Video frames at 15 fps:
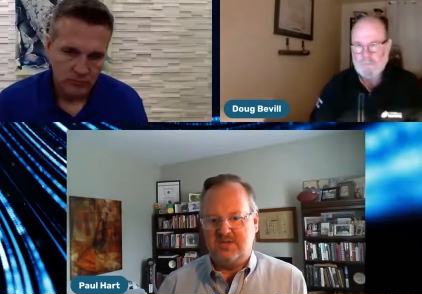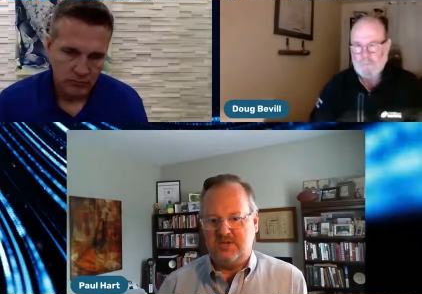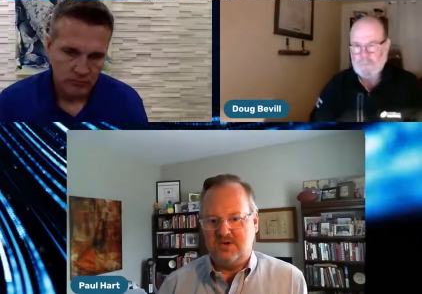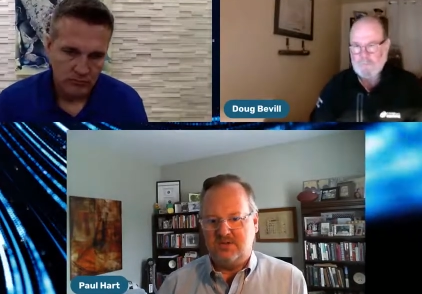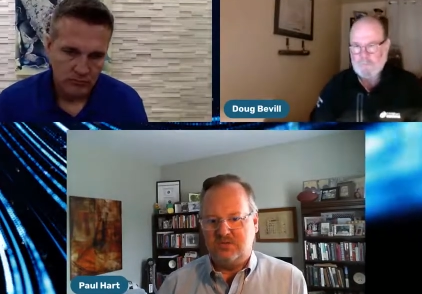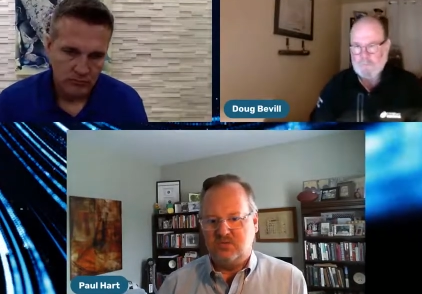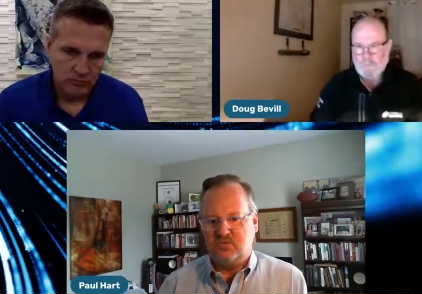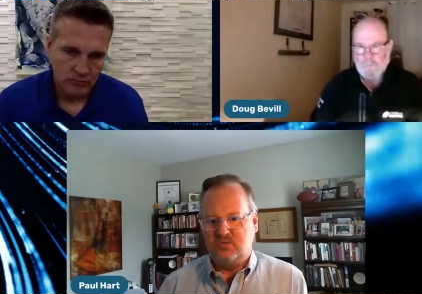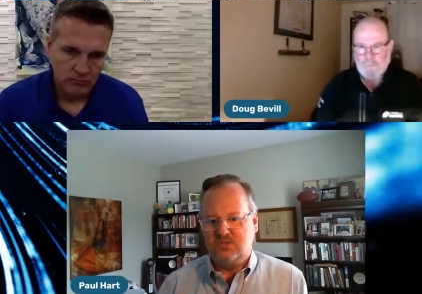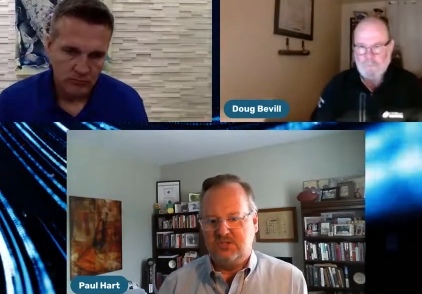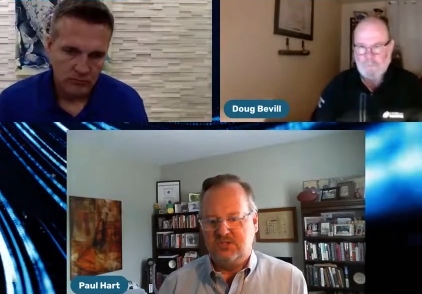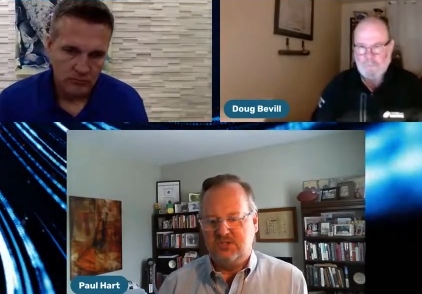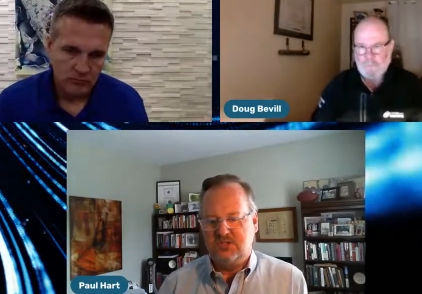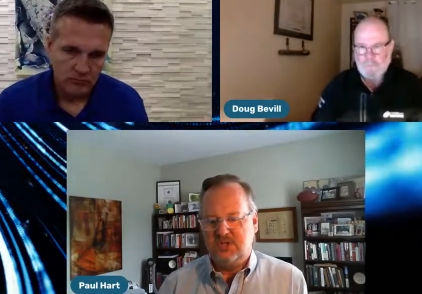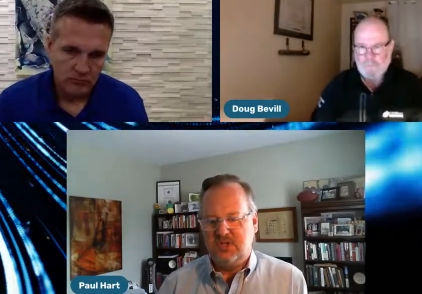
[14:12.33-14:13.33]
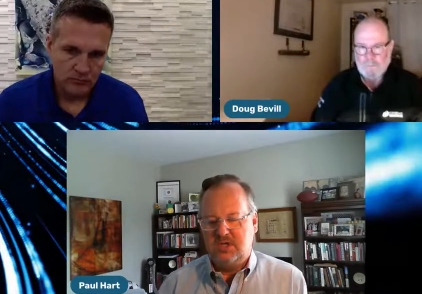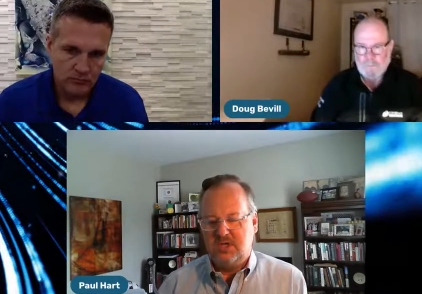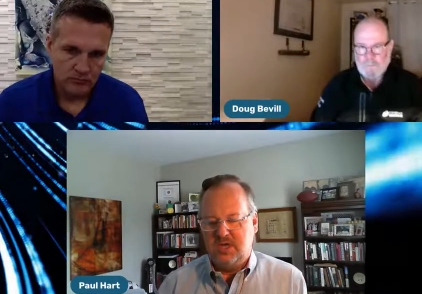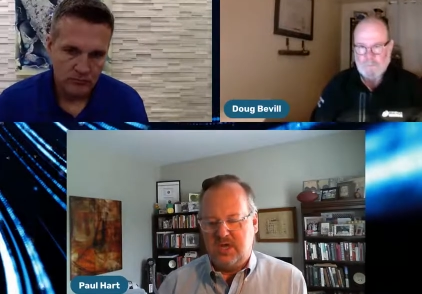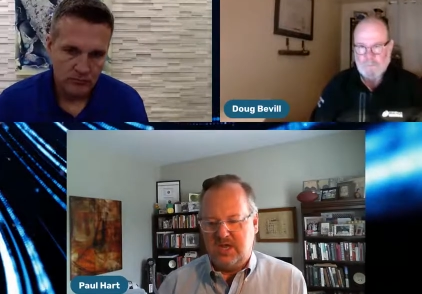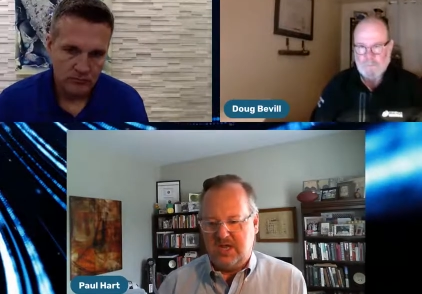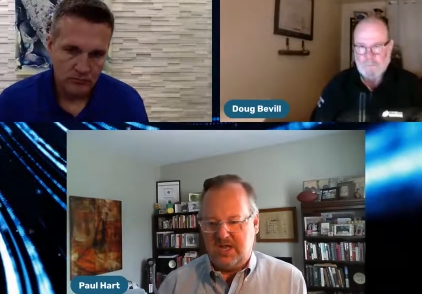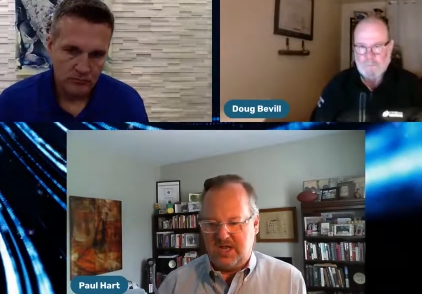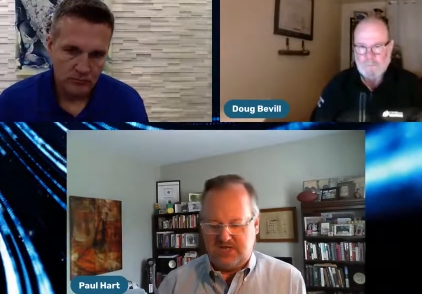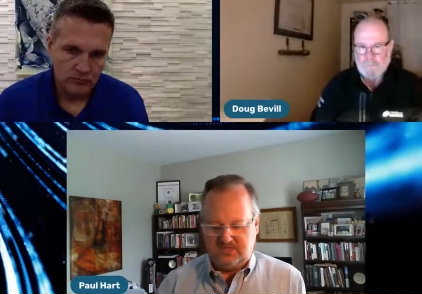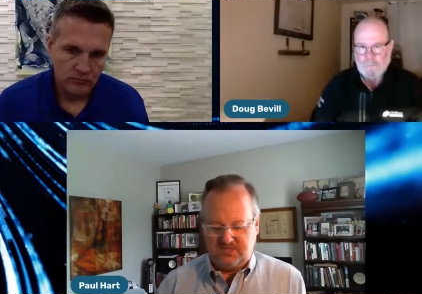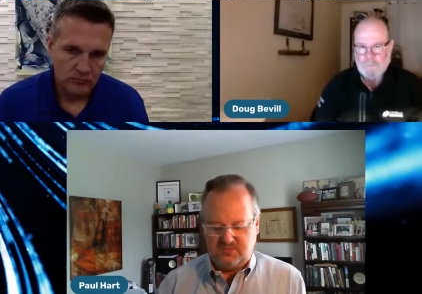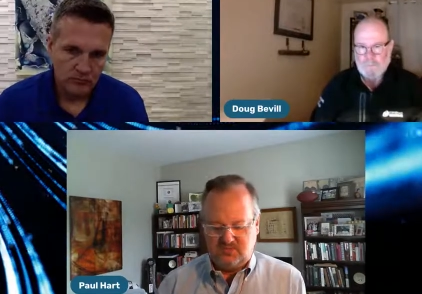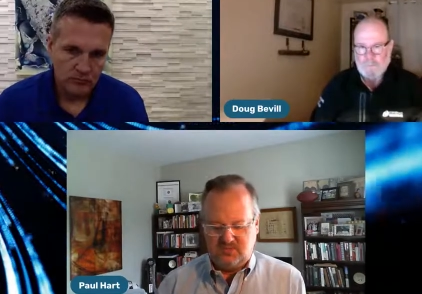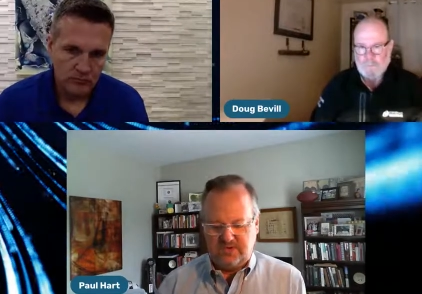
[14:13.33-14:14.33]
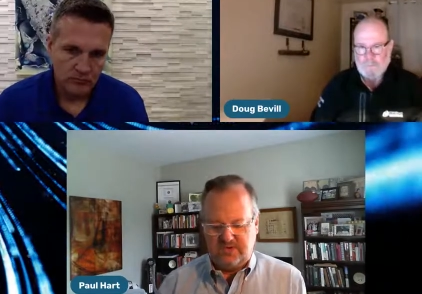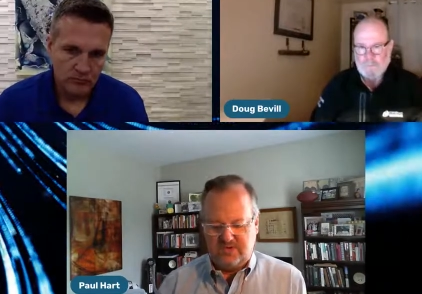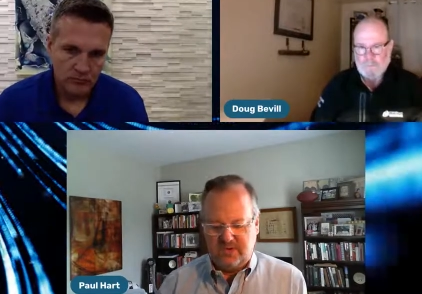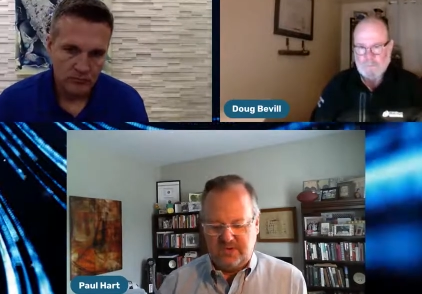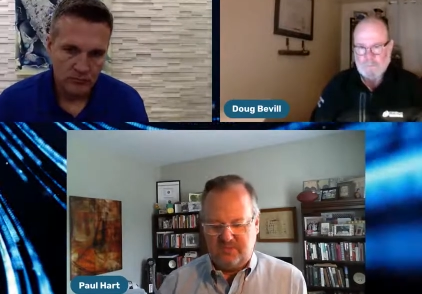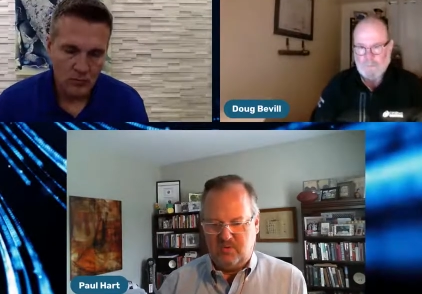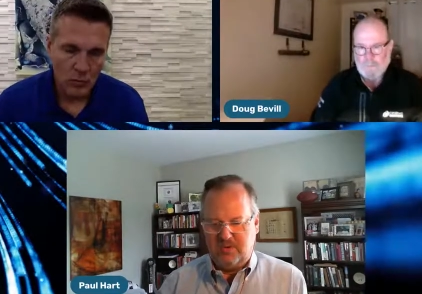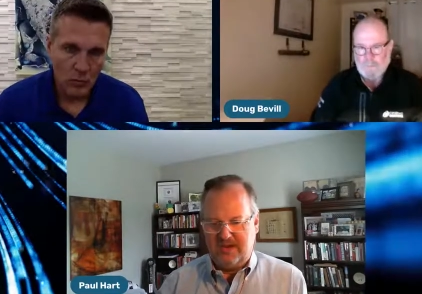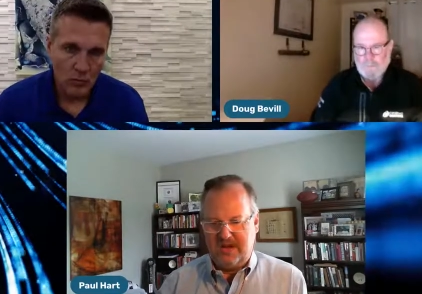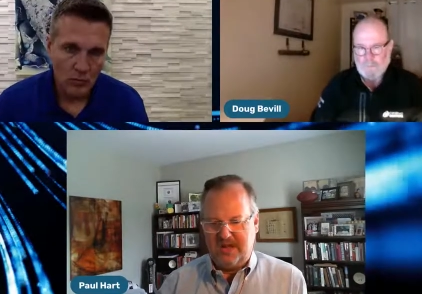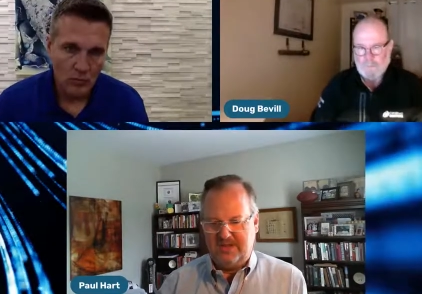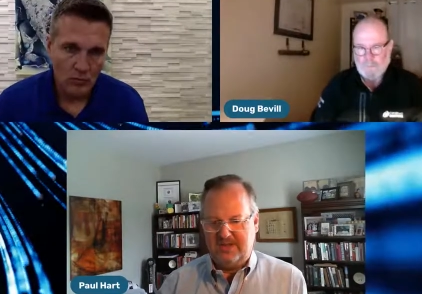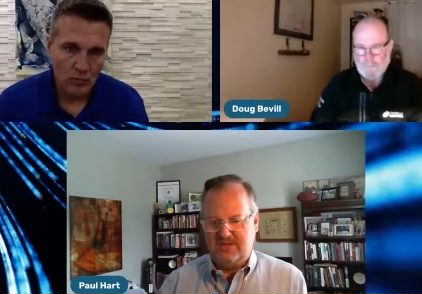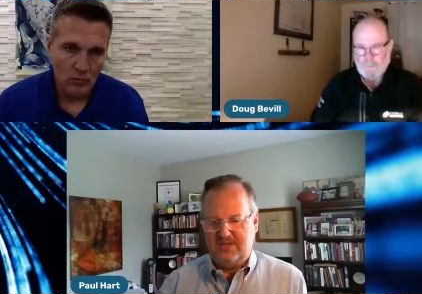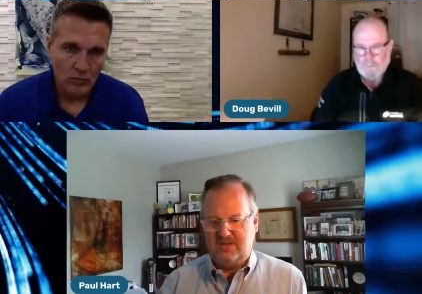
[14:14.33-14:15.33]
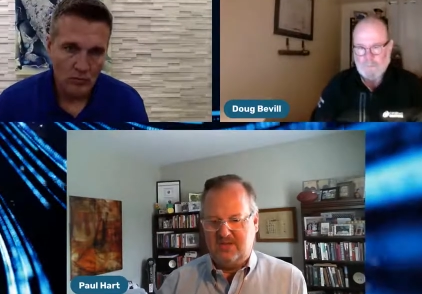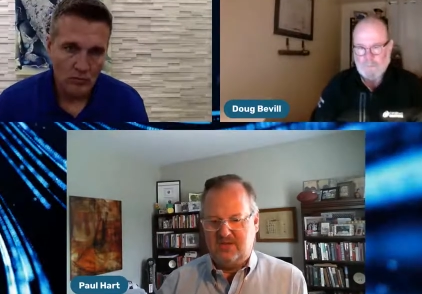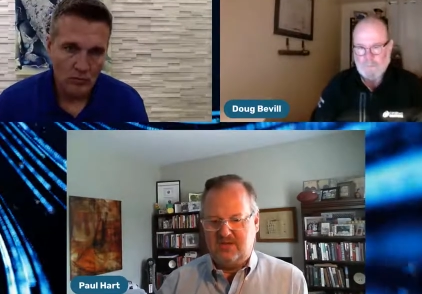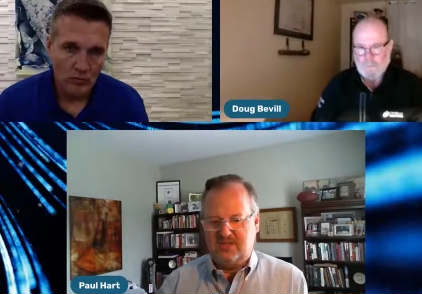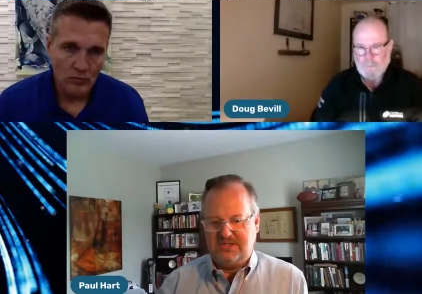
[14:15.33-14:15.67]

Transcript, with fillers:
Speaker 1: with our tools. I should real quick point out that, that, that,